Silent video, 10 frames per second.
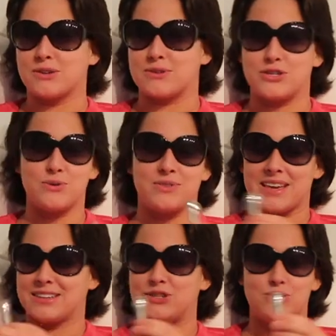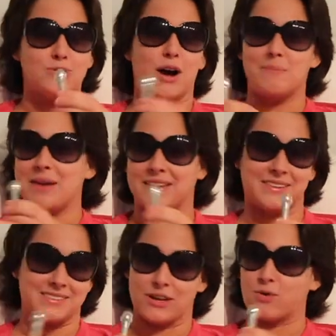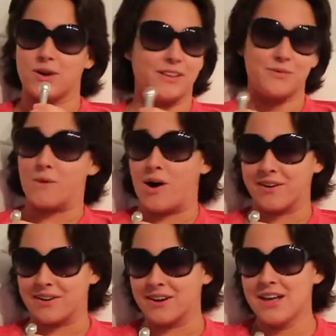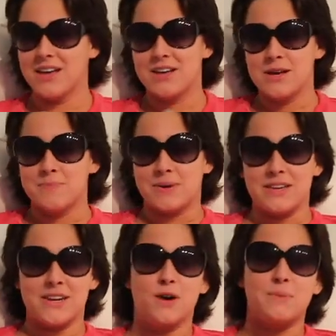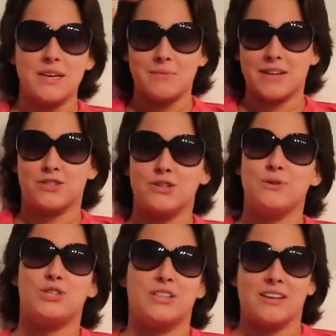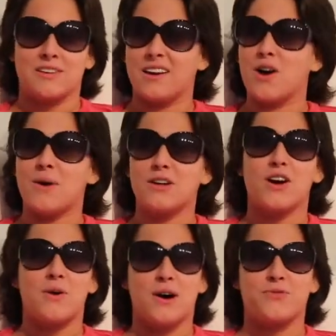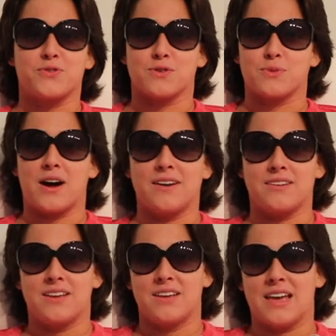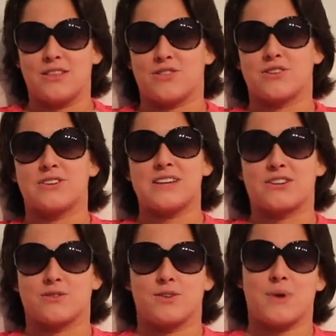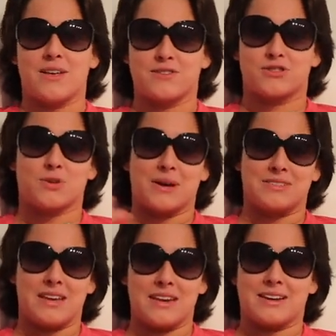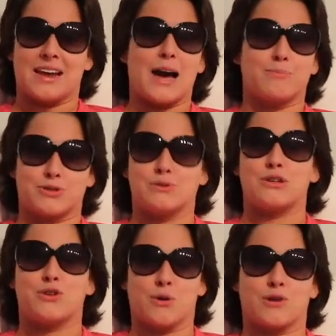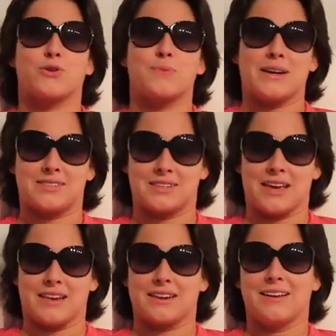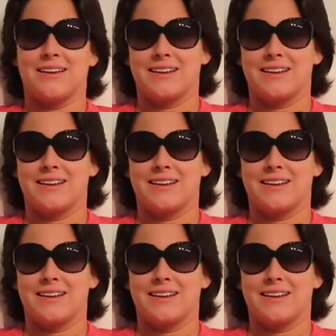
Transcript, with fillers: You know, the two things do not mix. It's like oil and water. But, you know, me and my delusion, I thought, oh, I'll go out for a run in 30 degree weather, so I did, and I absolutely tore through my skin.